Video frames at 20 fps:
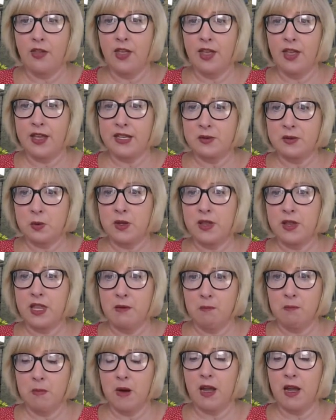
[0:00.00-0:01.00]
that is
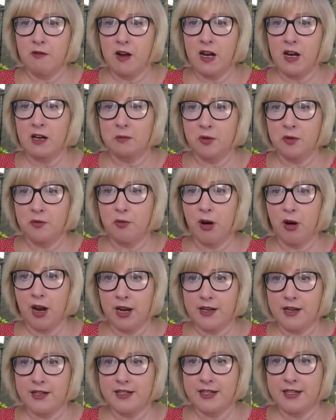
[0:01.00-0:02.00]
within my realm of
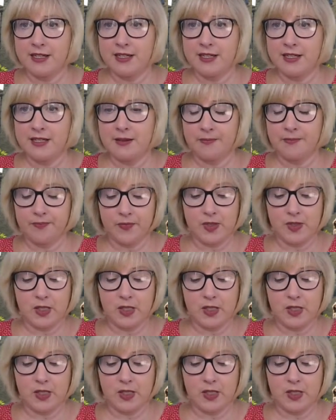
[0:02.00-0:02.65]
practice.